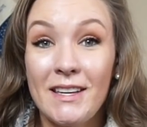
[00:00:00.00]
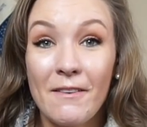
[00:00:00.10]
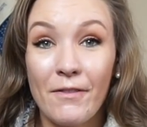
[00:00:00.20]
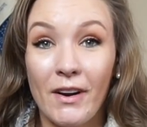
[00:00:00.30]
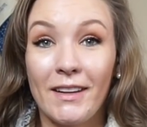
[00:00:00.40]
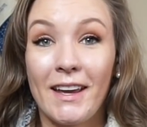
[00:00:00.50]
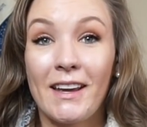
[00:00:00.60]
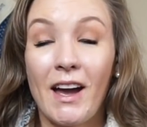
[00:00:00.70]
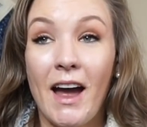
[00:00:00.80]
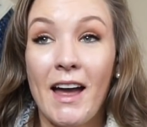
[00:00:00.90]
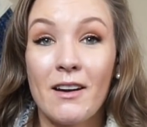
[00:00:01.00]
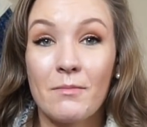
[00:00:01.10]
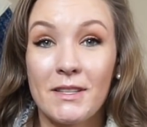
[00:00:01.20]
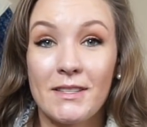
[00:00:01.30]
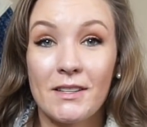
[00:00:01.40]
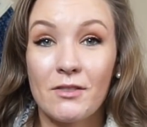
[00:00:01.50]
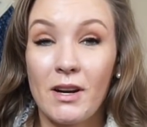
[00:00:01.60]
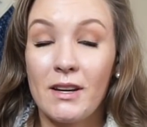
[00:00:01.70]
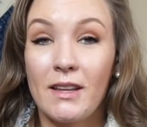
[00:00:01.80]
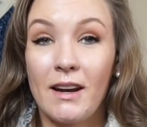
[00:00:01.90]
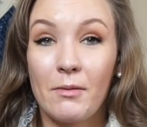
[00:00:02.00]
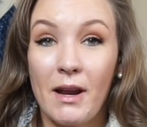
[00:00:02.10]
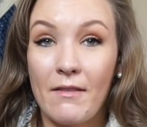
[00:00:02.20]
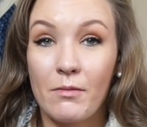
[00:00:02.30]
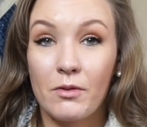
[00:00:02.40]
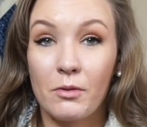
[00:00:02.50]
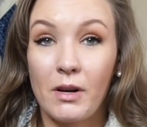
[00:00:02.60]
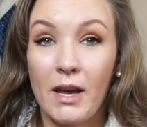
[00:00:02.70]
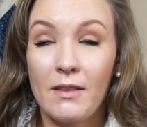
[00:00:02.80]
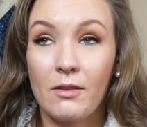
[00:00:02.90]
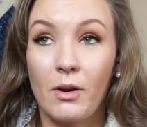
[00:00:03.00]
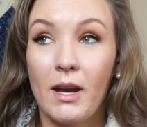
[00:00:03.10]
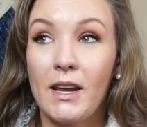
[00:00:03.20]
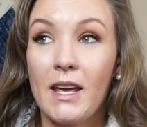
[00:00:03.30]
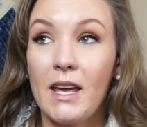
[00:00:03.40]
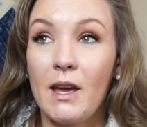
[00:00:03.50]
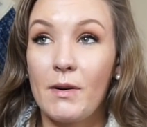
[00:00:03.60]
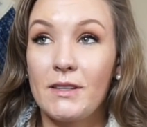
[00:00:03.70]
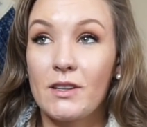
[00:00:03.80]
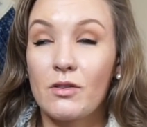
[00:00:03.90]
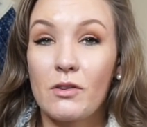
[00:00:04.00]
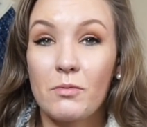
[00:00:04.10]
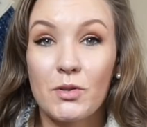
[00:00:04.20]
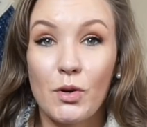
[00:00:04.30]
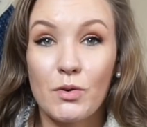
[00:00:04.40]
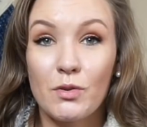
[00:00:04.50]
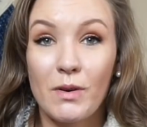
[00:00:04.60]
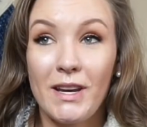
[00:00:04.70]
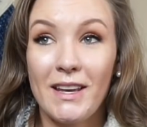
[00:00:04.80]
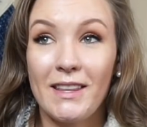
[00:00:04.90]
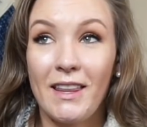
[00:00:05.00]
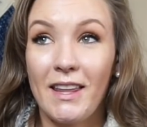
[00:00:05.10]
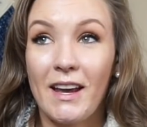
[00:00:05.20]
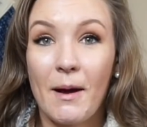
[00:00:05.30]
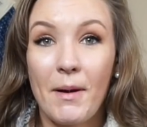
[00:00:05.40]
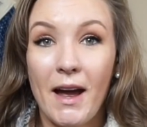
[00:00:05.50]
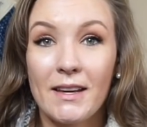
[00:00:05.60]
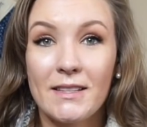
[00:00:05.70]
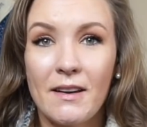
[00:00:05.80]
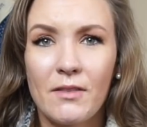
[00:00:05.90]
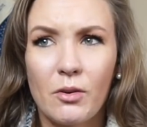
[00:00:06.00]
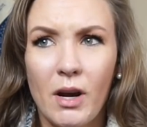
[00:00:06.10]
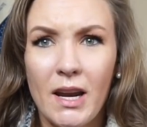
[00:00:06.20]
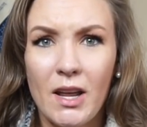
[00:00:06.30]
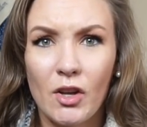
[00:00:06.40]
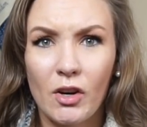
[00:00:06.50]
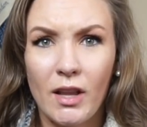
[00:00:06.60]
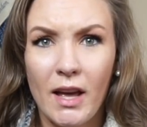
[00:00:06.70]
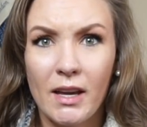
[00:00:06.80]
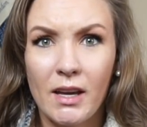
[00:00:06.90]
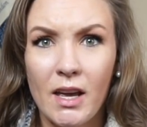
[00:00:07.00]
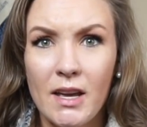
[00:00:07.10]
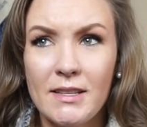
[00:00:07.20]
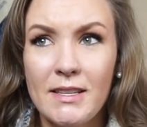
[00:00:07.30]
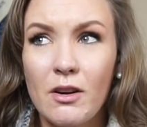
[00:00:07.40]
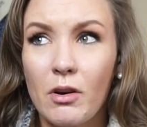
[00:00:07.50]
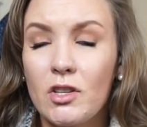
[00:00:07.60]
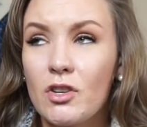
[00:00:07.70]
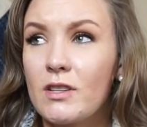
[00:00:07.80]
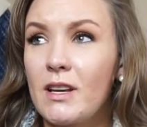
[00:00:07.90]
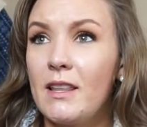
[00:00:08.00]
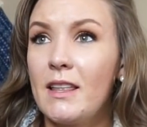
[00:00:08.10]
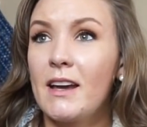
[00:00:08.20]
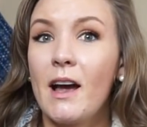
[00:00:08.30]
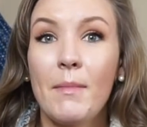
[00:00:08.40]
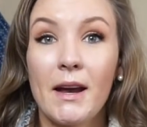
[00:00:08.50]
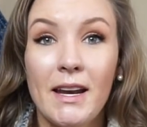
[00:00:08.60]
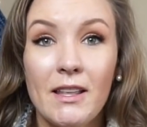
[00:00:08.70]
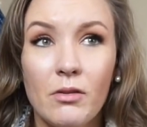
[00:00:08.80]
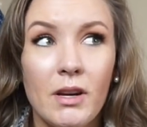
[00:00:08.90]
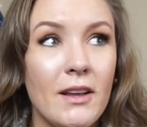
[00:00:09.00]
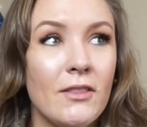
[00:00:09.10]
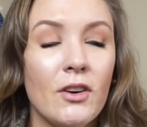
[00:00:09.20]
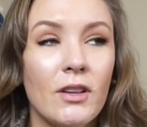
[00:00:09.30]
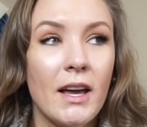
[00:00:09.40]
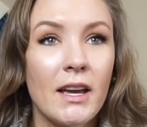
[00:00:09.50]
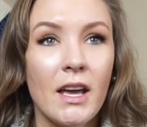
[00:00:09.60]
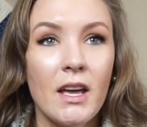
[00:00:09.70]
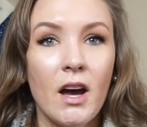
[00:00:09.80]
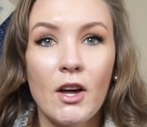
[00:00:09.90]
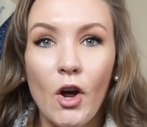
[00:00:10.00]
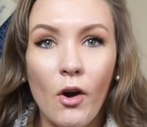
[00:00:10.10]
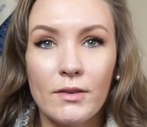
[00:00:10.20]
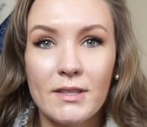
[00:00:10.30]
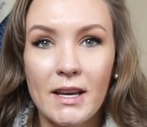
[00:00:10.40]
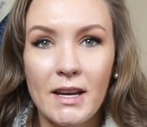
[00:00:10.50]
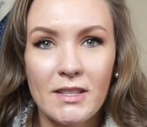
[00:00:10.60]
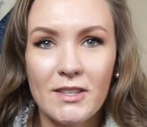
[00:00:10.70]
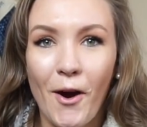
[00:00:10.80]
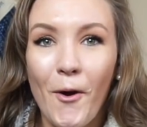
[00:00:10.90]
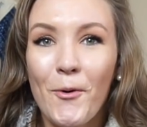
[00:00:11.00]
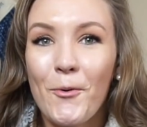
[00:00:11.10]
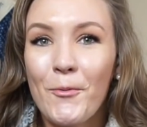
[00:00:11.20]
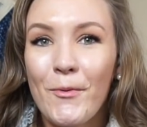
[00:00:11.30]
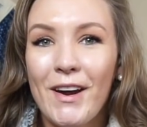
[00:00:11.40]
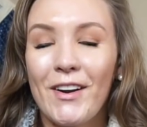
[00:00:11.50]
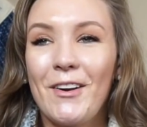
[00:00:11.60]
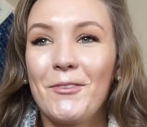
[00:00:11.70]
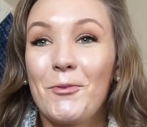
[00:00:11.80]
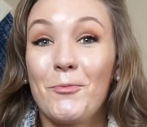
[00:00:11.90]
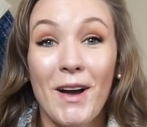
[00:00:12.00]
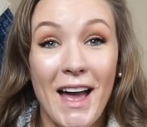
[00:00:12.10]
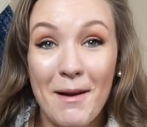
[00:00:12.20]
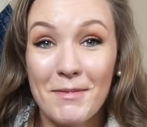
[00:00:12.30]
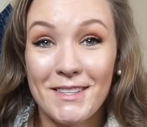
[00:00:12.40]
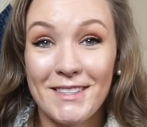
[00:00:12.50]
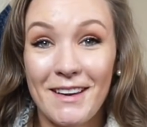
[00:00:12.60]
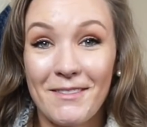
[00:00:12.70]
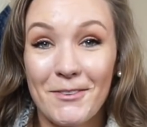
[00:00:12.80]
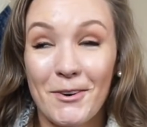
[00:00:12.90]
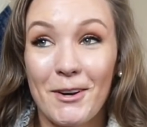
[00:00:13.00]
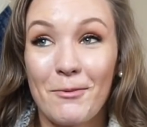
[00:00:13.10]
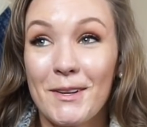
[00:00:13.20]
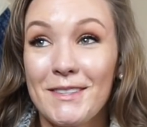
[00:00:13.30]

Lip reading: different. Like I had them in 6th grade and then I would have them through to 8th grade, and my 6th graders were so sweet, and then they come back in 7th grade and they're like sea creatures, and then they come back in 8th grade and like adults, and it's so weird. I don't know what happens in 7th grade.